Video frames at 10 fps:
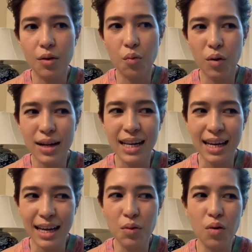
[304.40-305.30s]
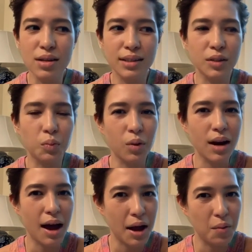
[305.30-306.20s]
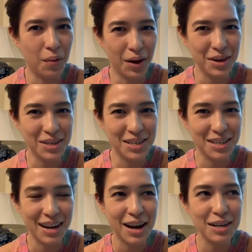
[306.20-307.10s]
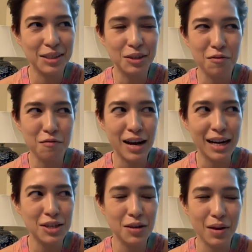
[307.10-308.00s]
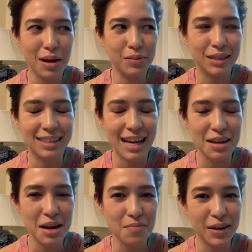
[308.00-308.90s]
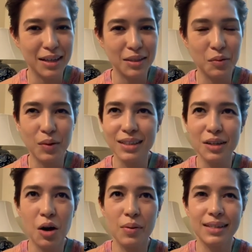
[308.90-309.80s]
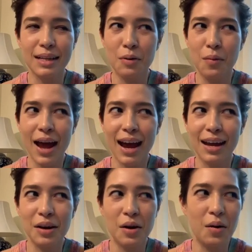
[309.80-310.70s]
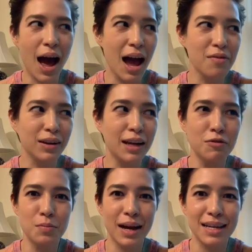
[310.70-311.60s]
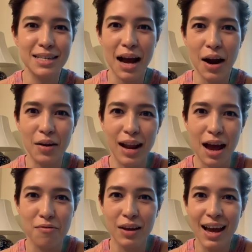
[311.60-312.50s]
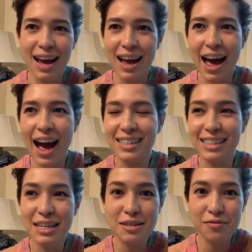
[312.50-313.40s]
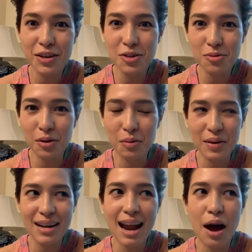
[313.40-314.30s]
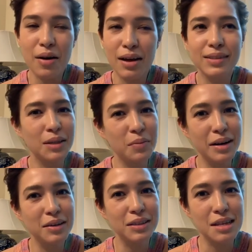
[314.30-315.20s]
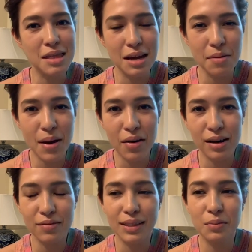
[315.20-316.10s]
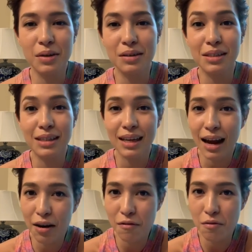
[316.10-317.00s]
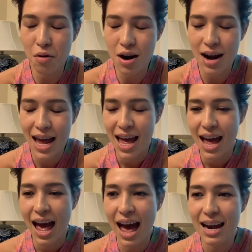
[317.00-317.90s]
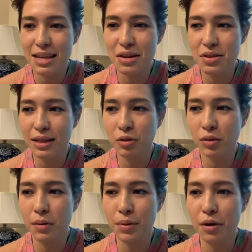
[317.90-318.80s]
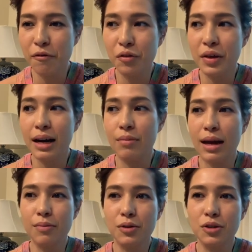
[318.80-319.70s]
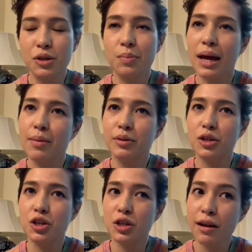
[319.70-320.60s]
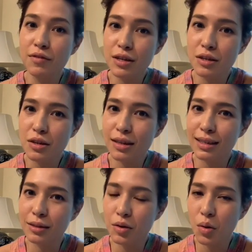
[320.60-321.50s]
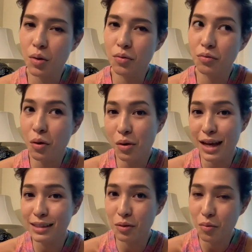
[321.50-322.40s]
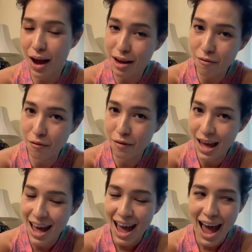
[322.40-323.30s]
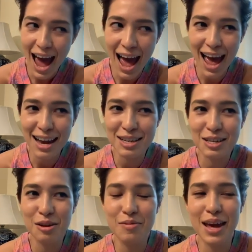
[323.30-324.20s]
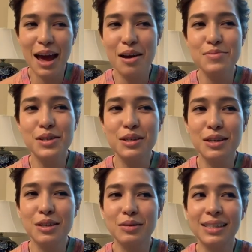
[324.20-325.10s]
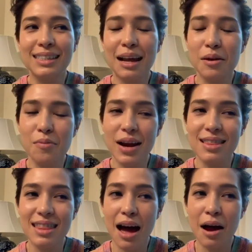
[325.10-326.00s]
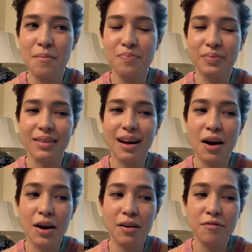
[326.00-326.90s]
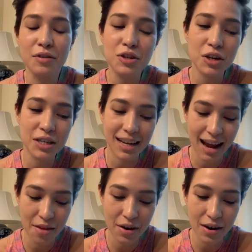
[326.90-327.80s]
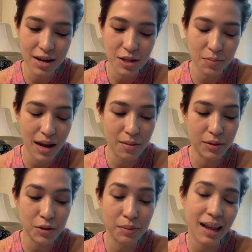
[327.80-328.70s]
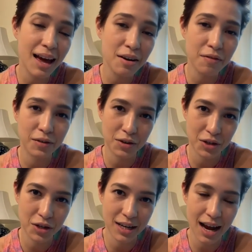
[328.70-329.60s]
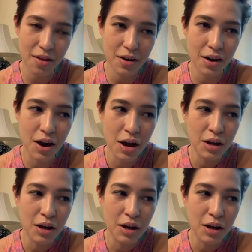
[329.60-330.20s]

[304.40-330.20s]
what he wants is what I want. And it's so funny to be able to say that, because it wasn't always that way. You know, I've lived my entire life as an individual, but now I have someone else to think about, and I have someone else to care for. And I think that's really beautiful that I'm able to shift into this role as a wife and to be able to celebrate our future together and to be able to plan our future together.